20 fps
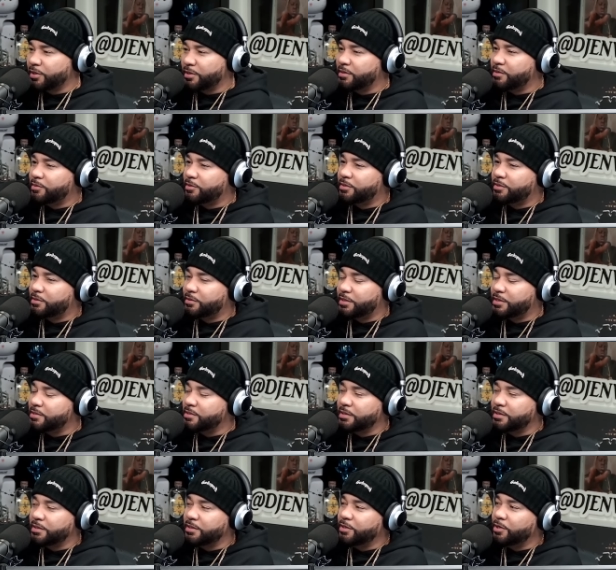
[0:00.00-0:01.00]
uh,
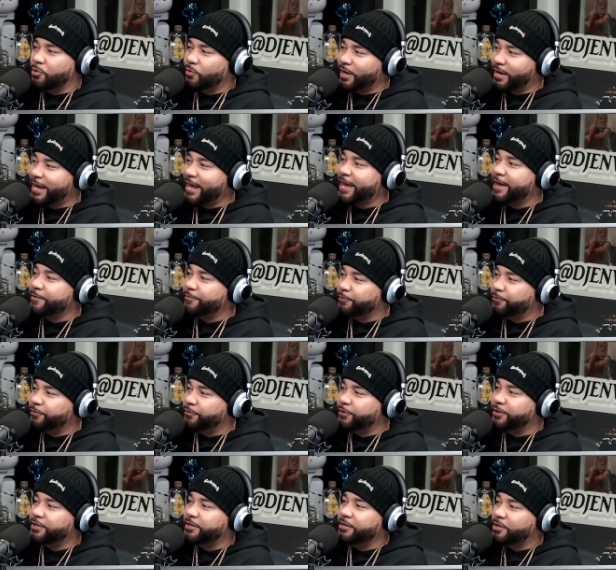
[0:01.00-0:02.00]
doesn't he know that
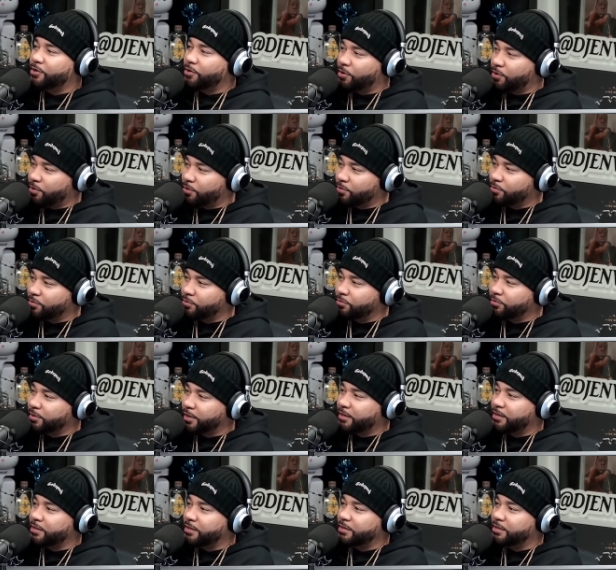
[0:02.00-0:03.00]
every call
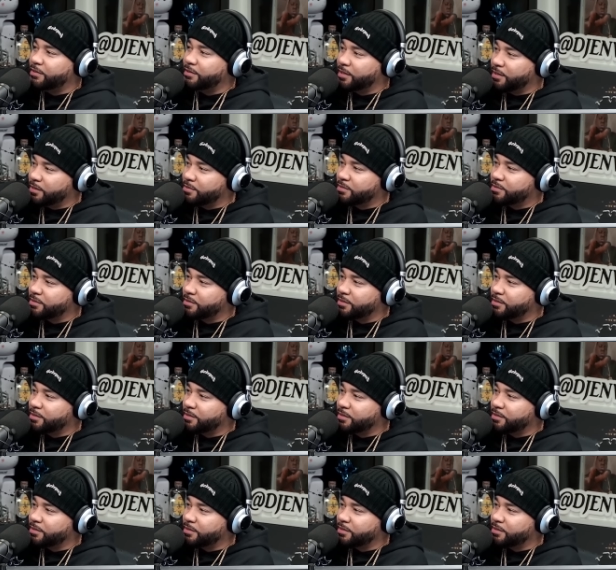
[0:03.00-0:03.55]
that he does